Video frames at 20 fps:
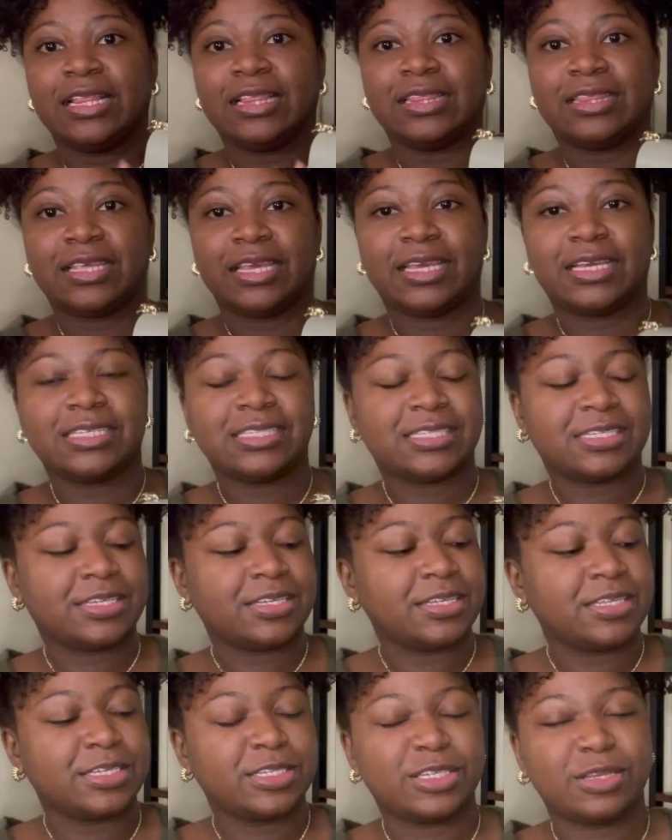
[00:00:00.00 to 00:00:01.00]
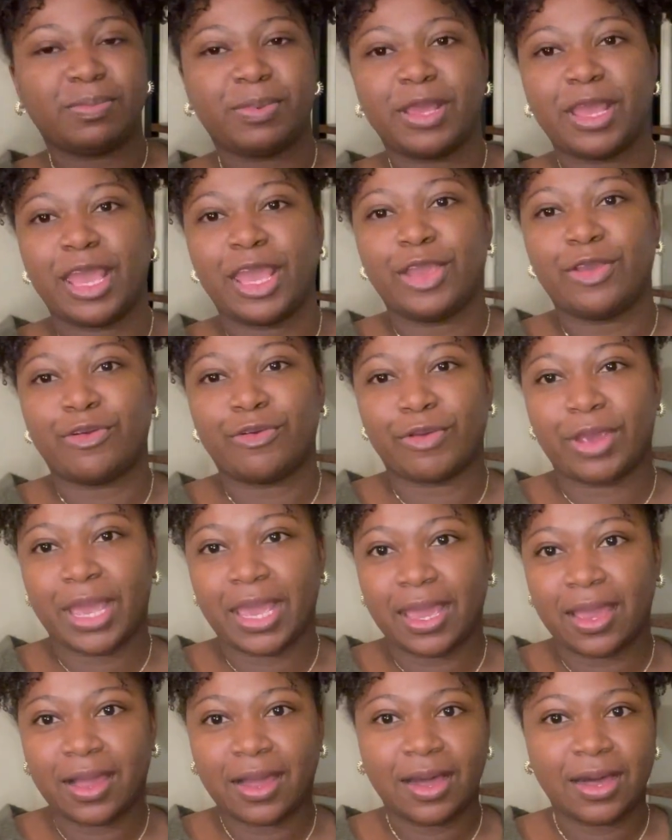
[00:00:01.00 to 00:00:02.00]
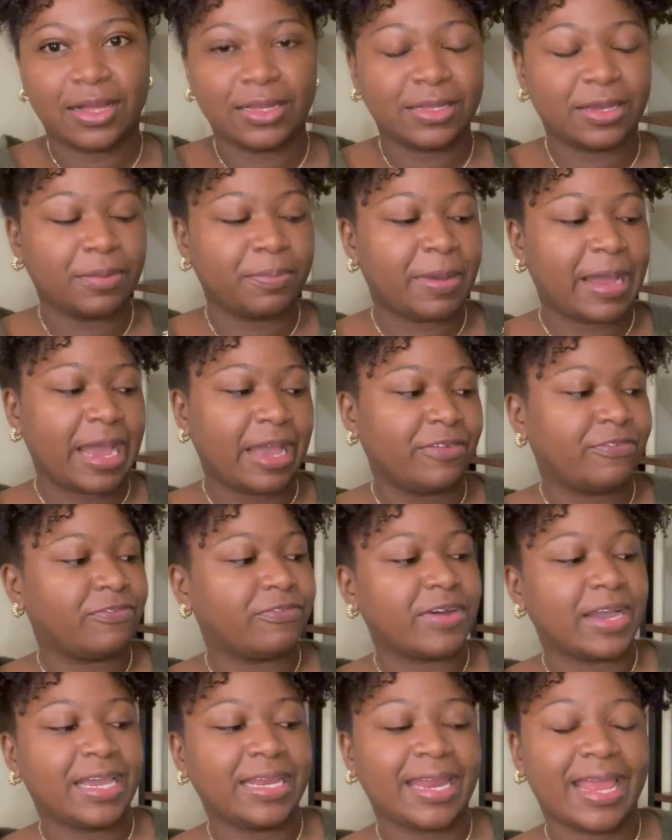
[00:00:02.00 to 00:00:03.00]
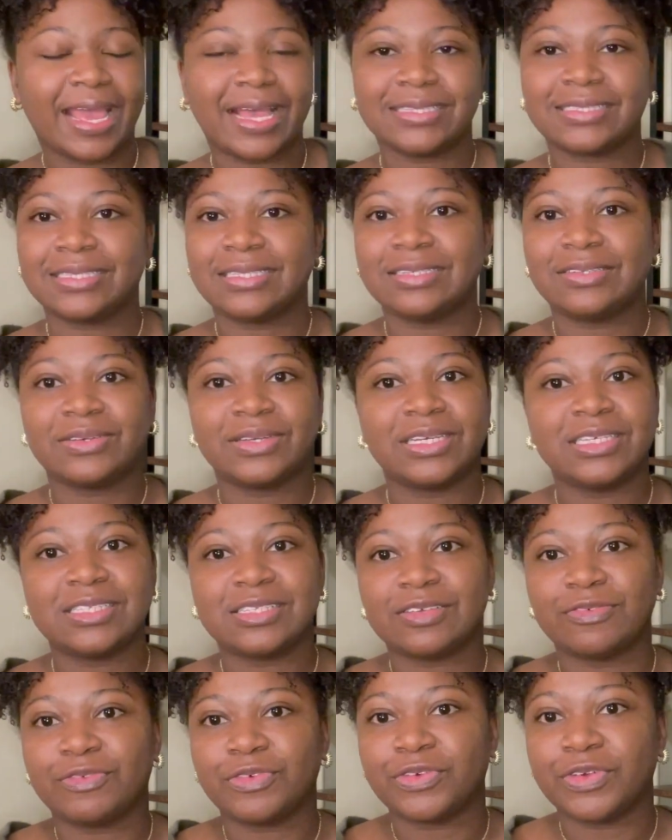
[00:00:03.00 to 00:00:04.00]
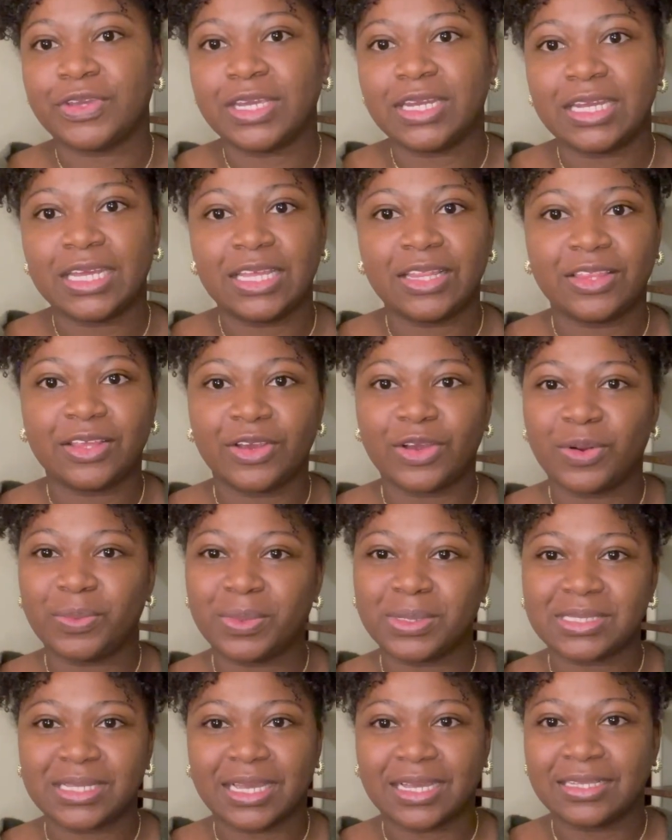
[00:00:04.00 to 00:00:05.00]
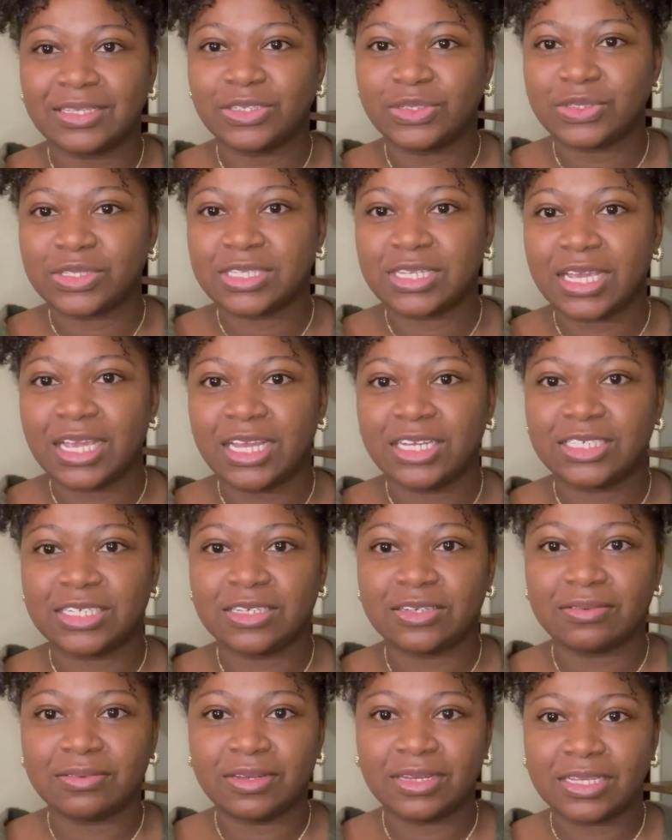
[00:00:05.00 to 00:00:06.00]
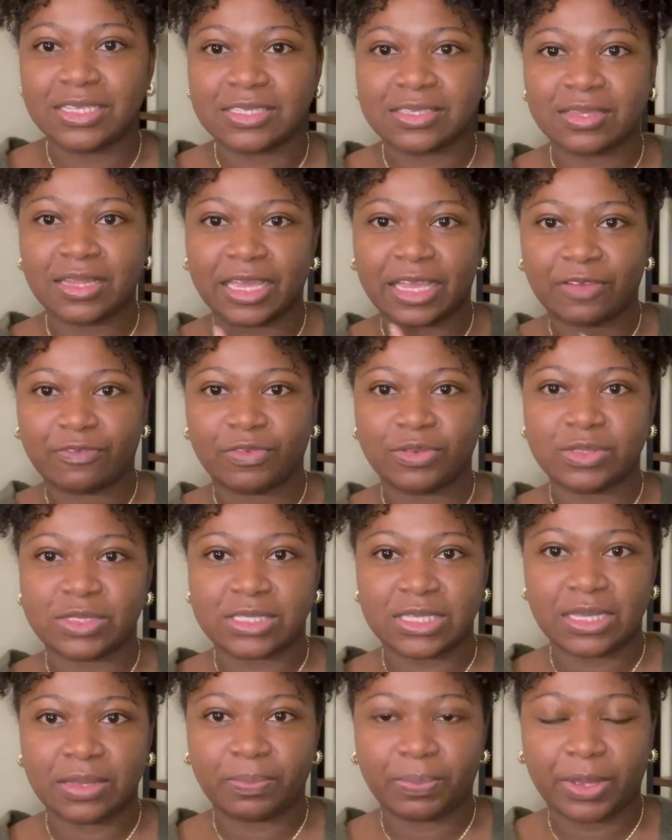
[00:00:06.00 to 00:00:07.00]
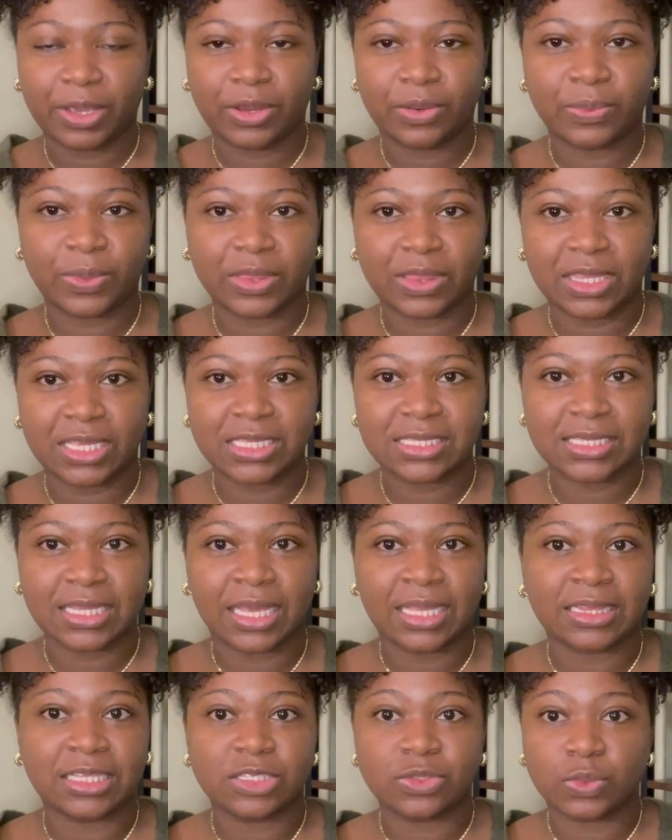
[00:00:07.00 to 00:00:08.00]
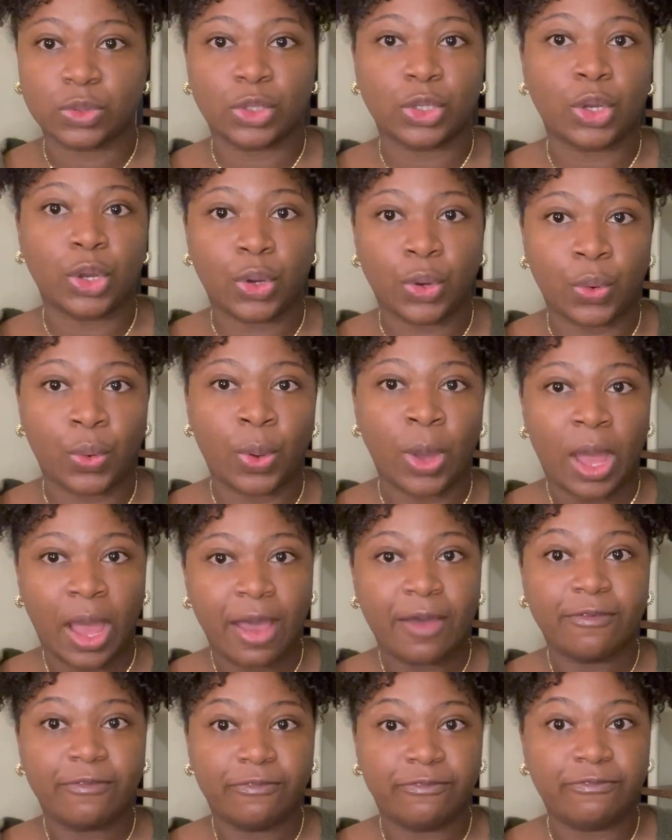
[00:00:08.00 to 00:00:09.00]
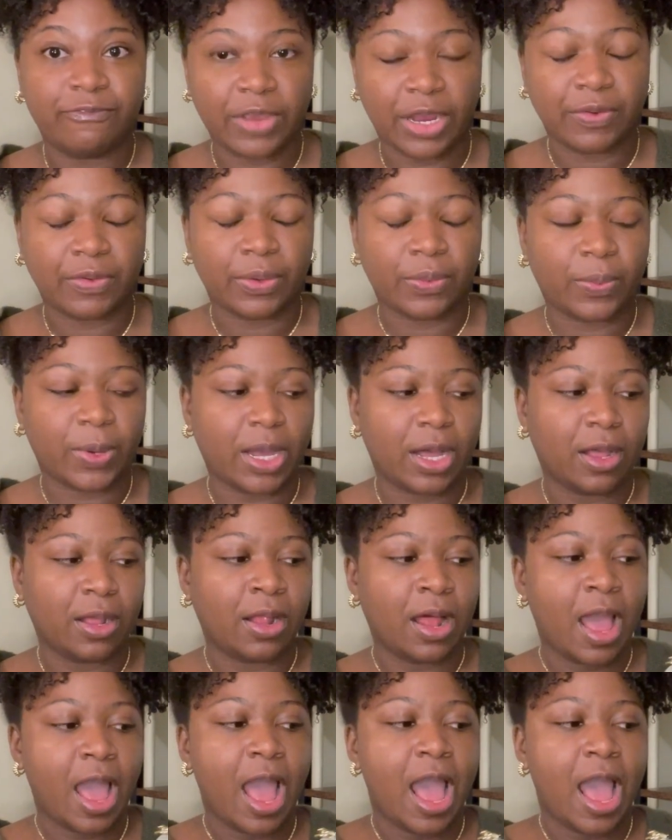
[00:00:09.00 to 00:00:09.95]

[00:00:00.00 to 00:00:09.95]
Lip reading: They consider this to be a gray color, but I find it has a little hints of green in there, almost like a little sageness. Like if you see it paired with this, like this would go very well.